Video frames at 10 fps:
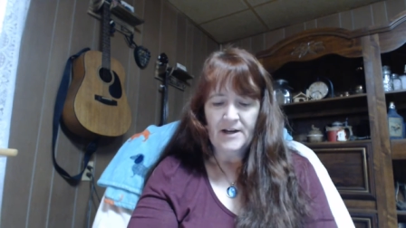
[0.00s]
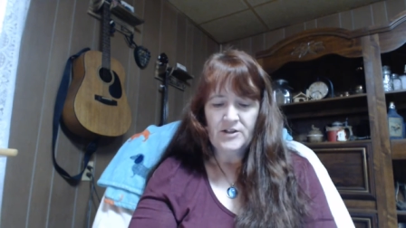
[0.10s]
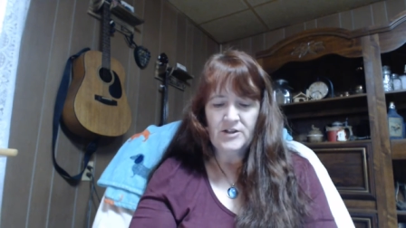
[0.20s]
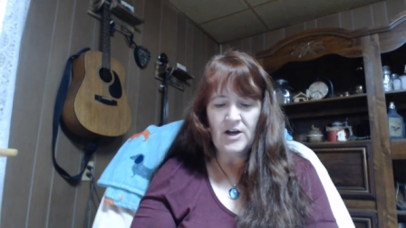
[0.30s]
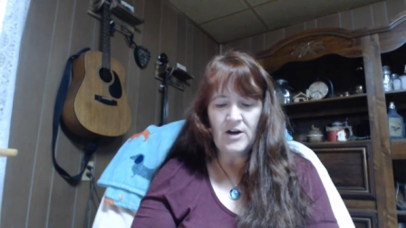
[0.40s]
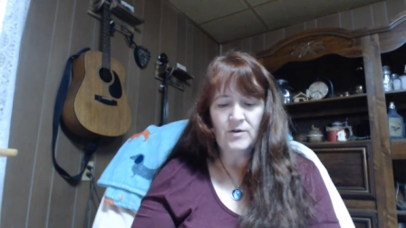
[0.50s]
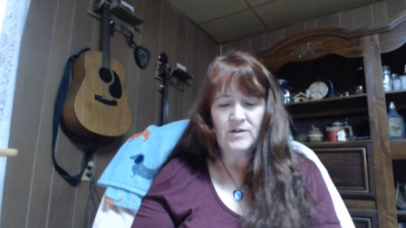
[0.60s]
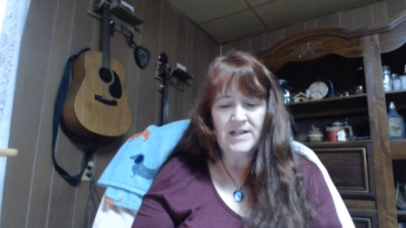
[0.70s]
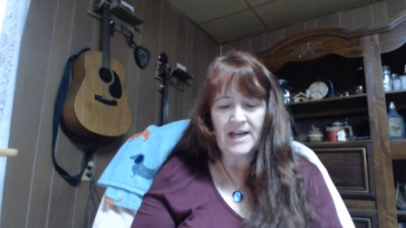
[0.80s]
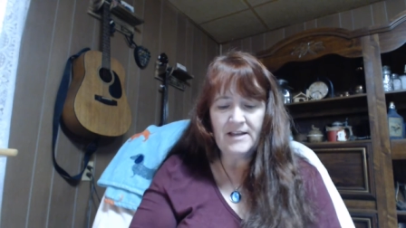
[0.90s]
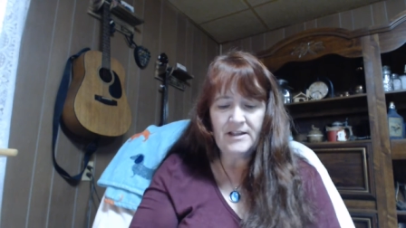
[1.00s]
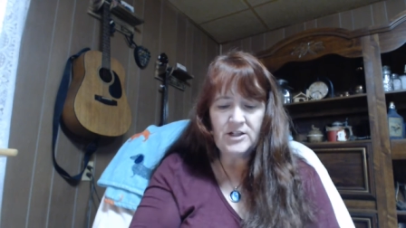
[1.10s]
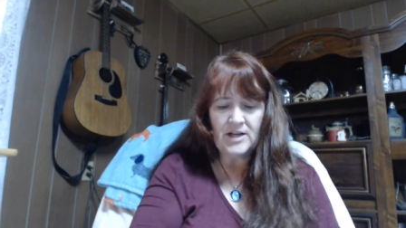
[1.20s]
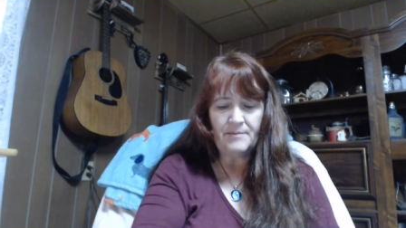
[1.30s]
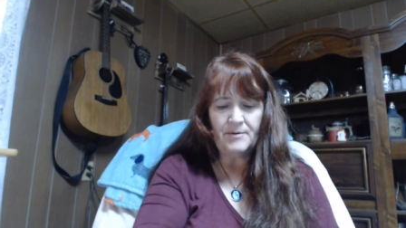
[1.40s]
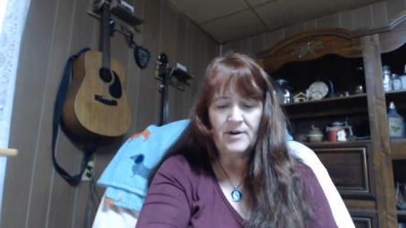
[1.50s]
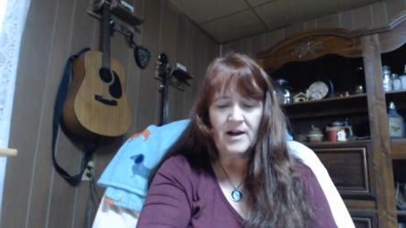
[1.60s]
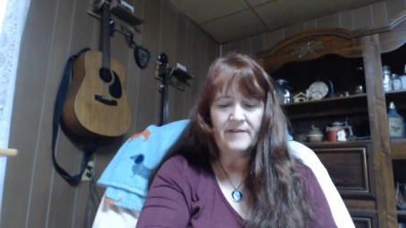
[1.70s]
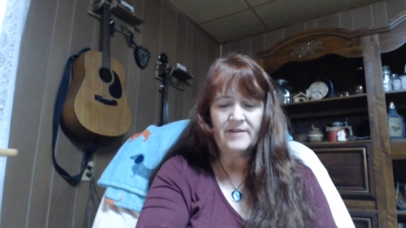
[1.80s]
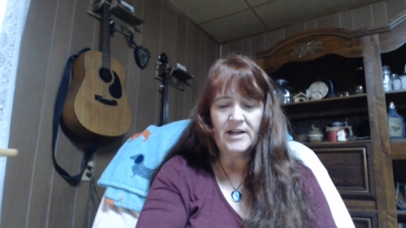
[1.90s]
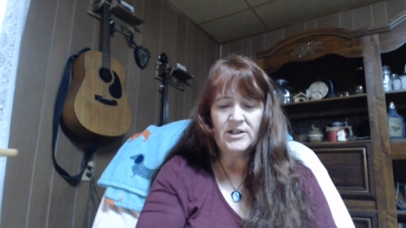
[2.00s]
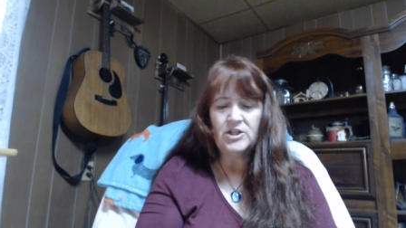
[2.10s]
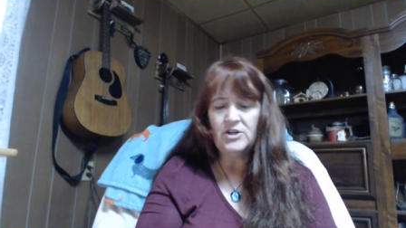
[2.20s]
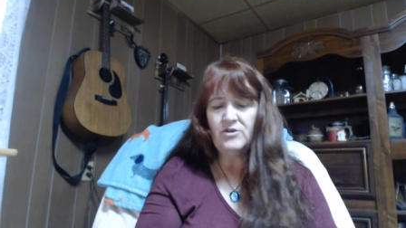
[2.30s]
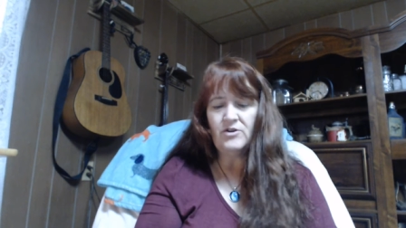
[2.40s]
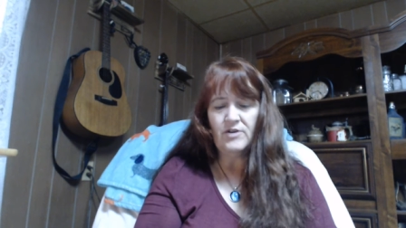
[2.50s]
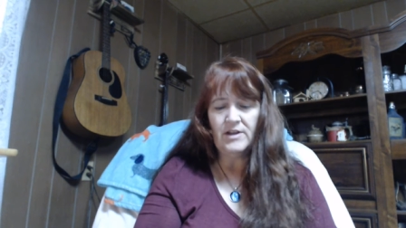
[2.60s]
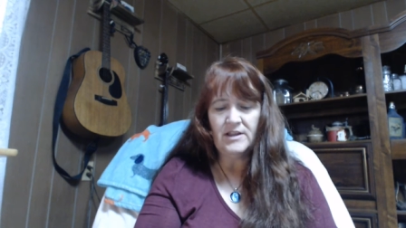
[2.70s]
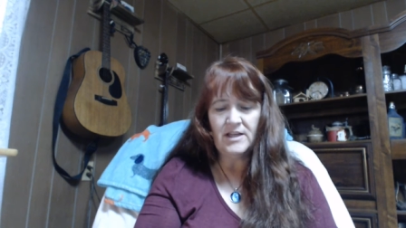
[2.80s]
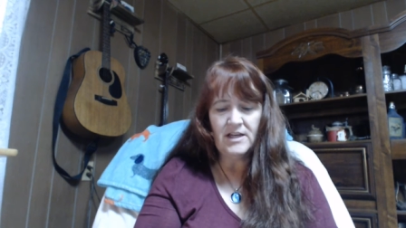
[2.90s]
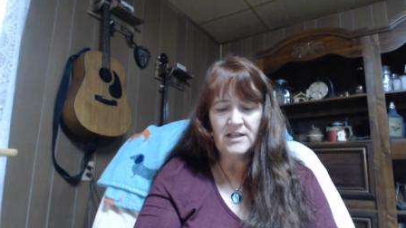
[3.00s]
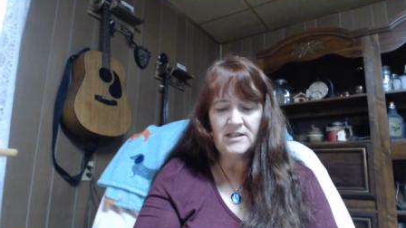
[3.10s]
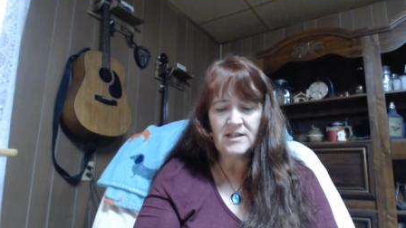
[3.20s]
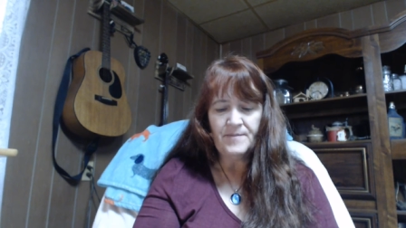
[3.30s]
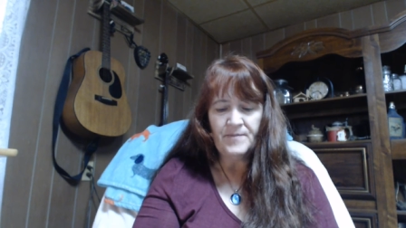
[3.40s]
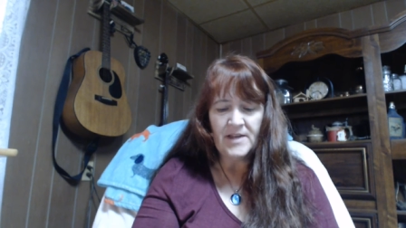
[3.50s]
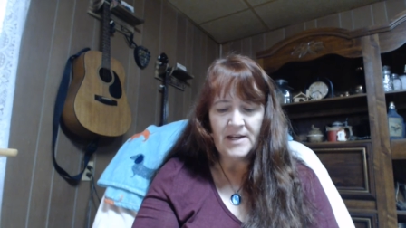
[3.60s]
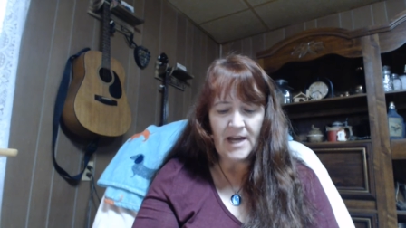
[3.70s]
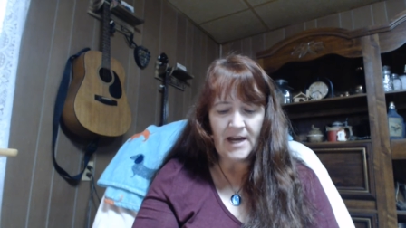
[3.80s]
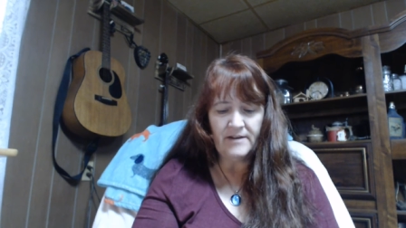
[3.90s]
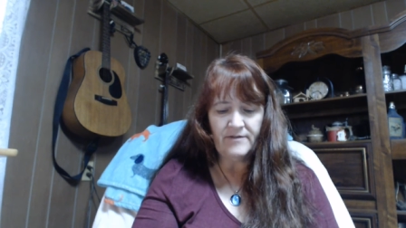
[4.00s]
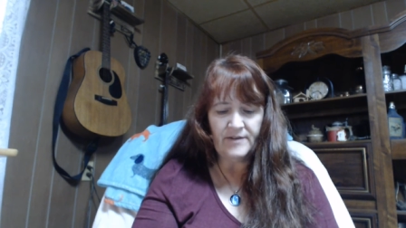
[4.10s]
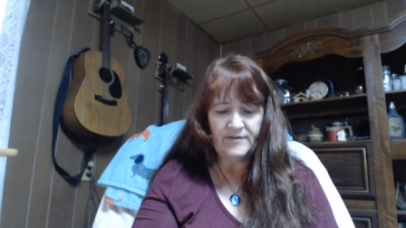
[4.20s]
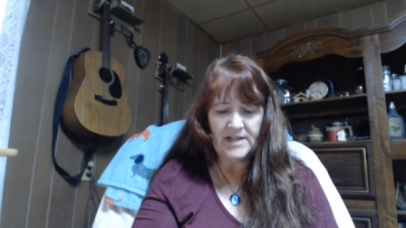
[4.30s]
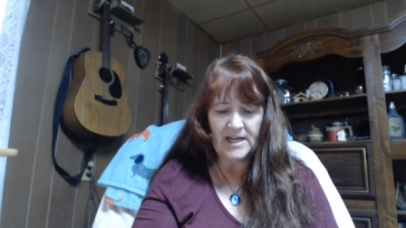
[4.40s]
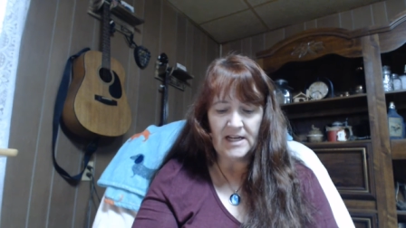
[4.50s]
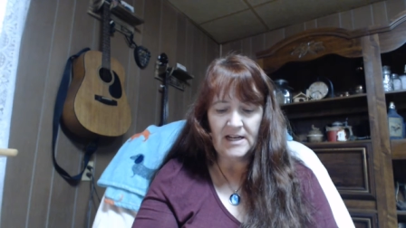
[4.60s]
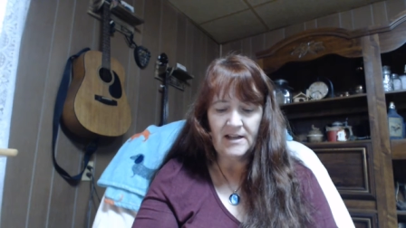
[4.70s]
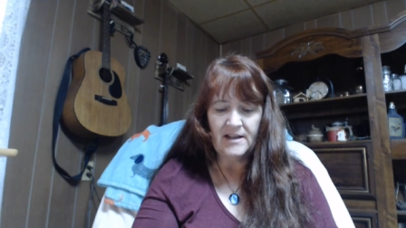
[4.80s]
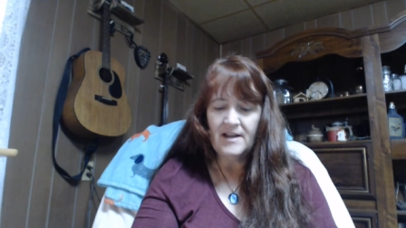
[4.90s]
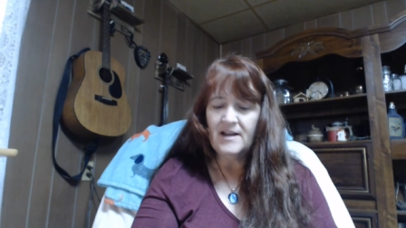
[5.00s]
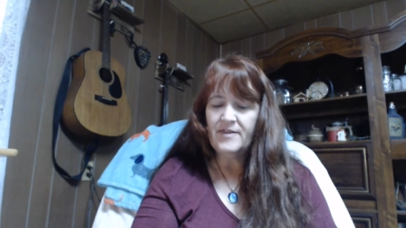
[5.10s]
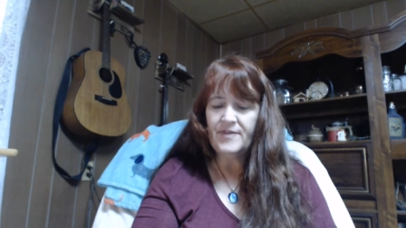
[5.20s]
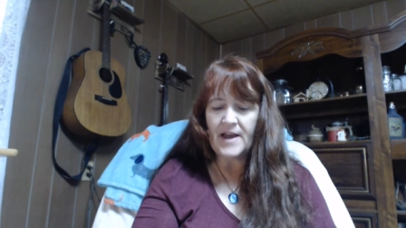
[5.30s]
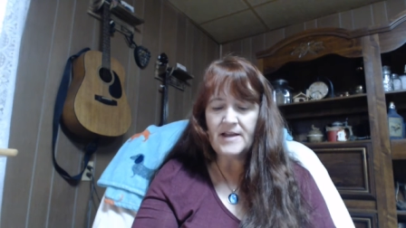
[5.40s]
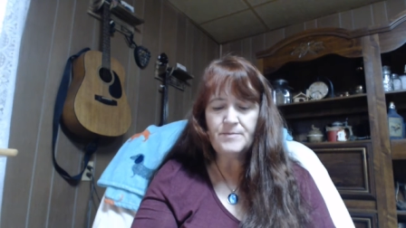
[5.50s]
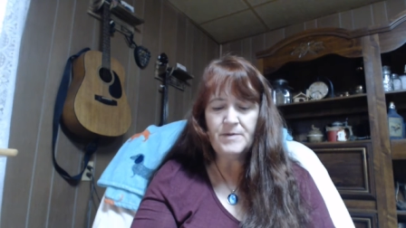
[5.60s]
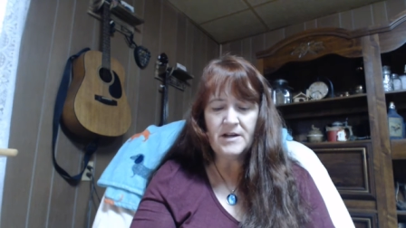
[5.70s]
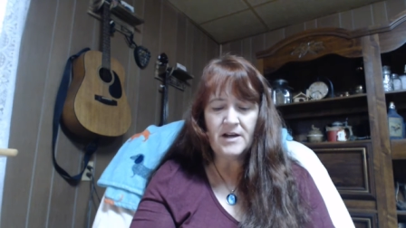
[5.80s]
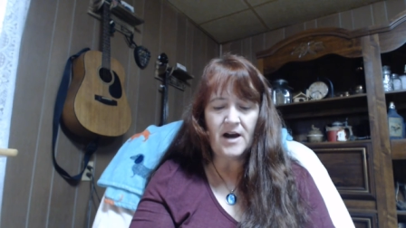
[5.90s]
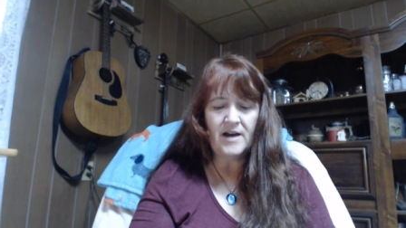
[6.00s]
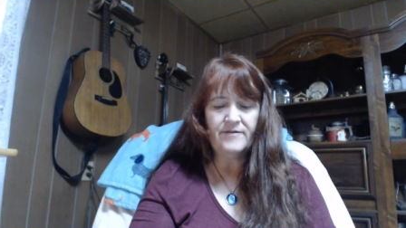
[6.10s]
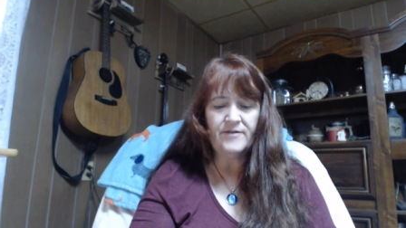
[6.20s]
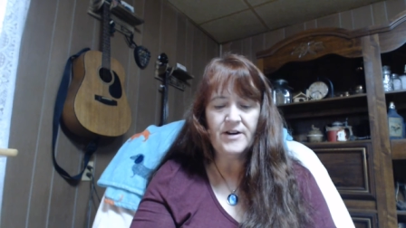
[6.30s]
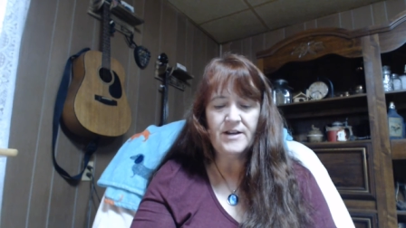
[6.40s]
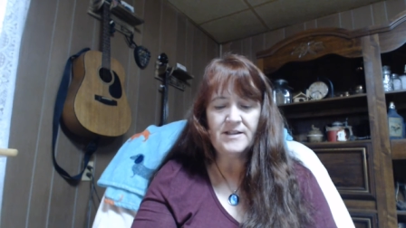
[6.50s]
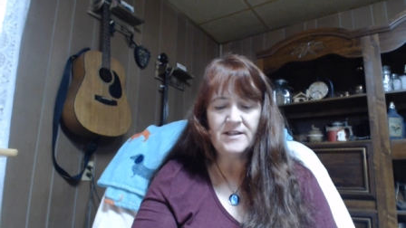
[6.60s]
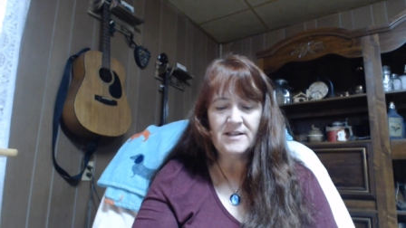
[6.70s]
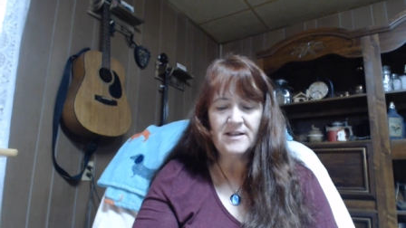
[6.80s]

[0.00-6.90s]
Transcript: So today in the chapel, I've got 2 Corinthians 9:15. Thanks be to God for His